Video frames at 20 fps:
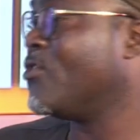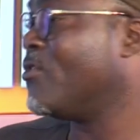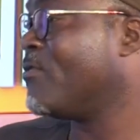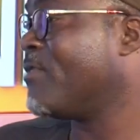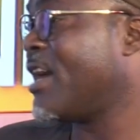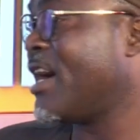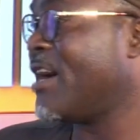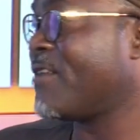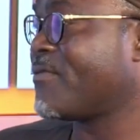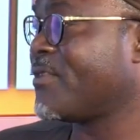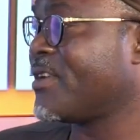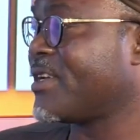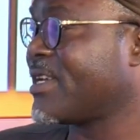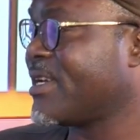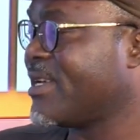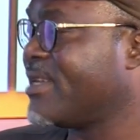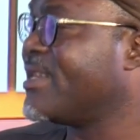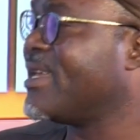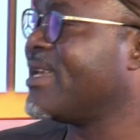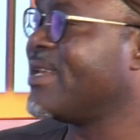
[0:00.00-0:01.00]
over Africa,
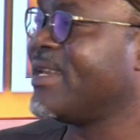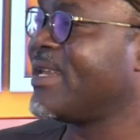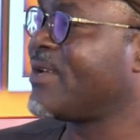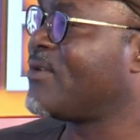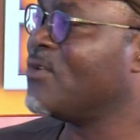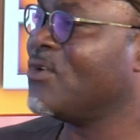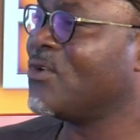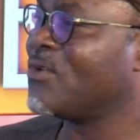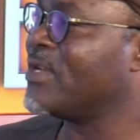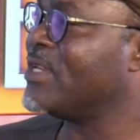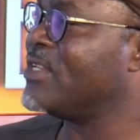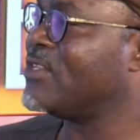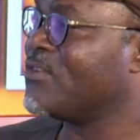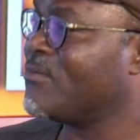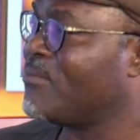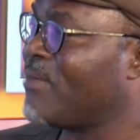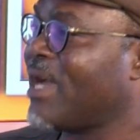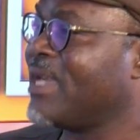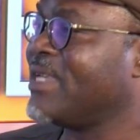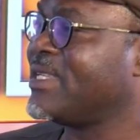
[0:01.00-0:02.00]
then they could grow into
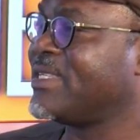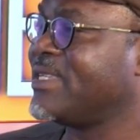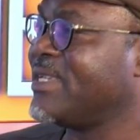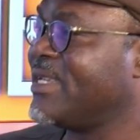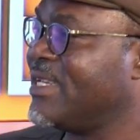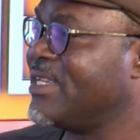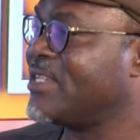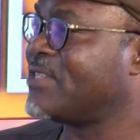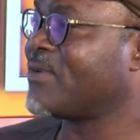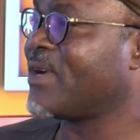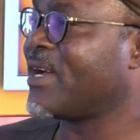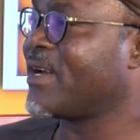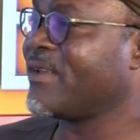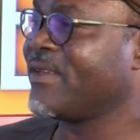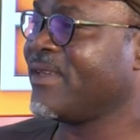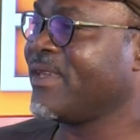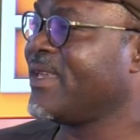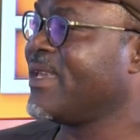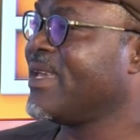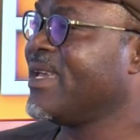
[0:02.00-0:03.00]
mighty
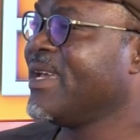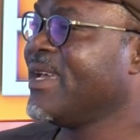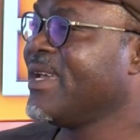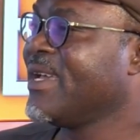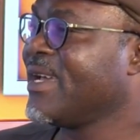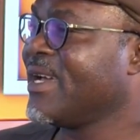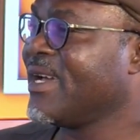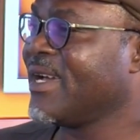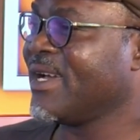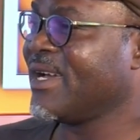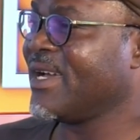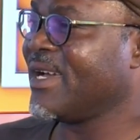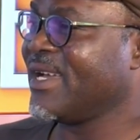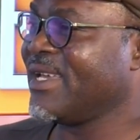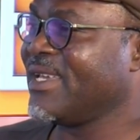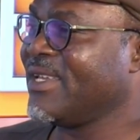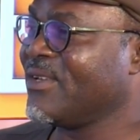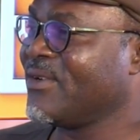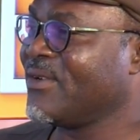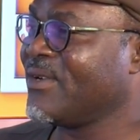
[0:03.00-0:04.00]
literary,
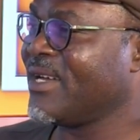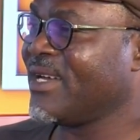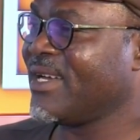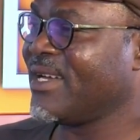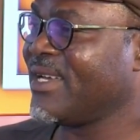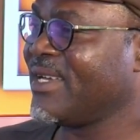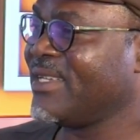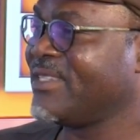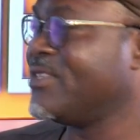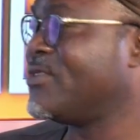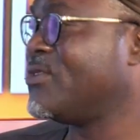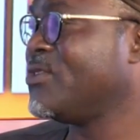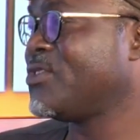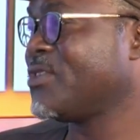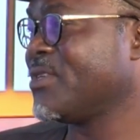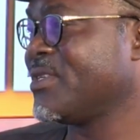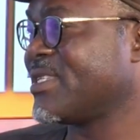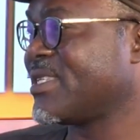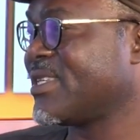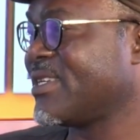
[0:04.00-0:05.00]

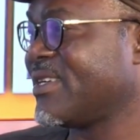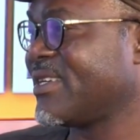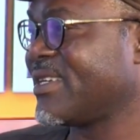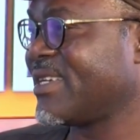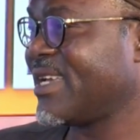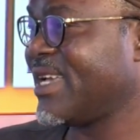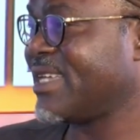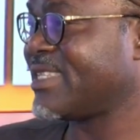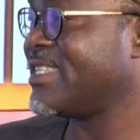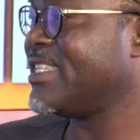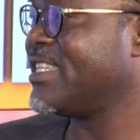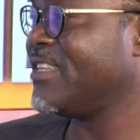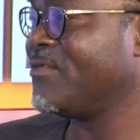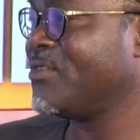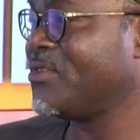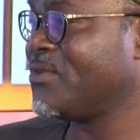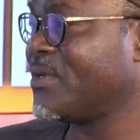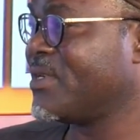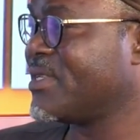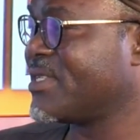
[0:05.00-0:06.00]
institutions as
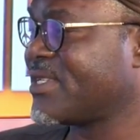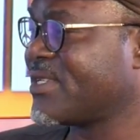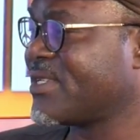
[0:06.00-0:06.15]
individuals.